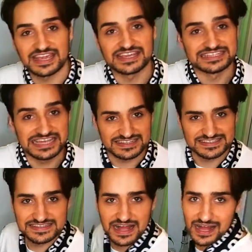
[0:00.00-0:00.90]
And
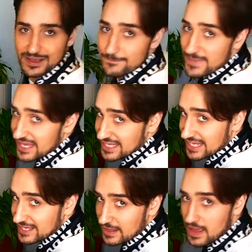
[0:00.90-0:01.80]
yes, I'm
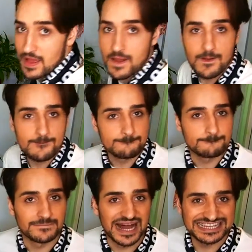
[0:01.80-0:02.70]
making
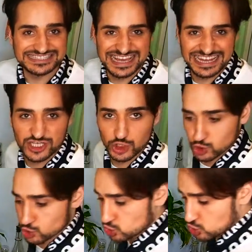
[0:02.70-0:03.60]
my
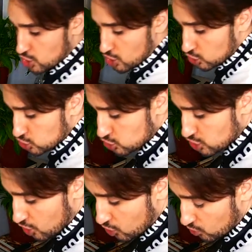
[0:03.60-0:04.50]
tacos.
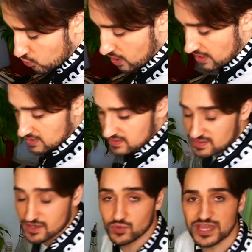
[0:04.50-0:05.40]
So
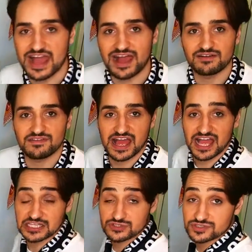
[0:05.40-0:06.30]
here we have
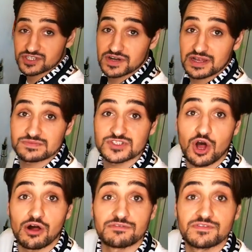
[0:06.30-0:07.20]
100 grams
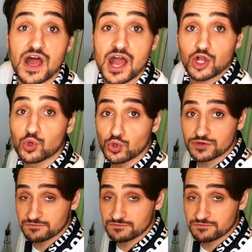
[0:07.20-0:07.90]
of corn